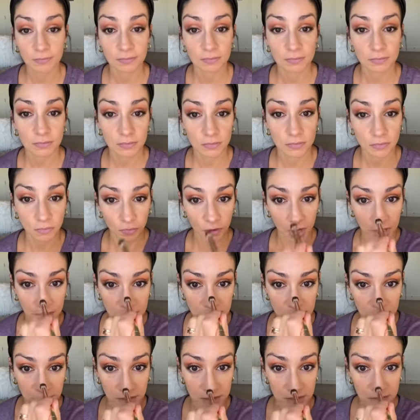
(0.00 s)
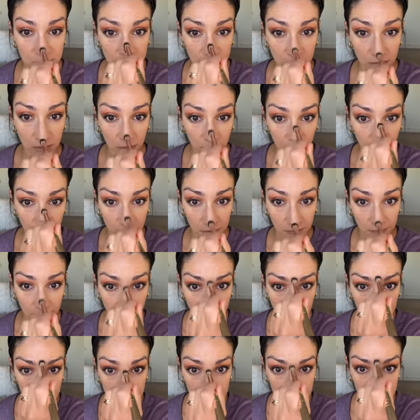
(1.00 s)
that brightening highlight
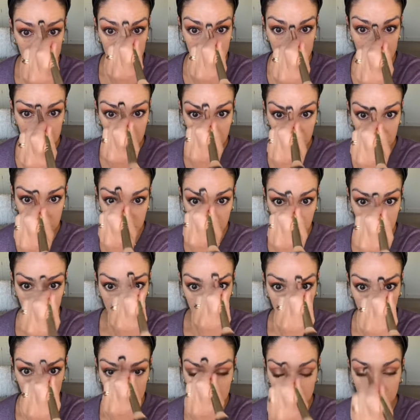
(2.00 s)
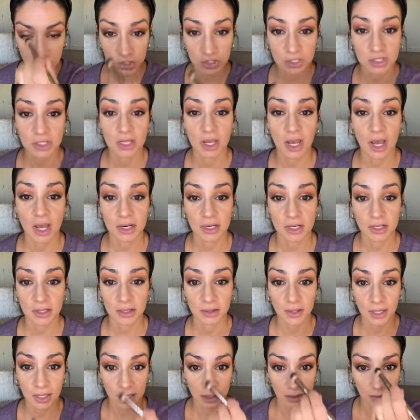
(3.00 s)
right down the center of my
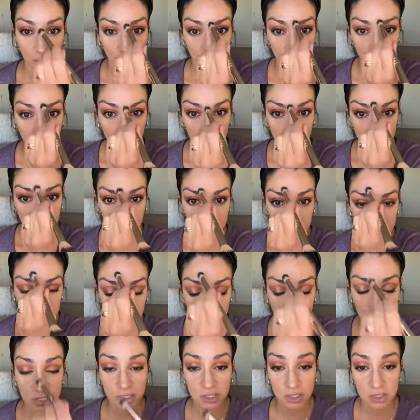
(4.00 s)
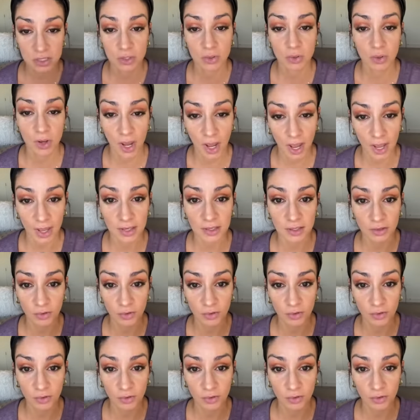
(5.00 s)
face, just to kind of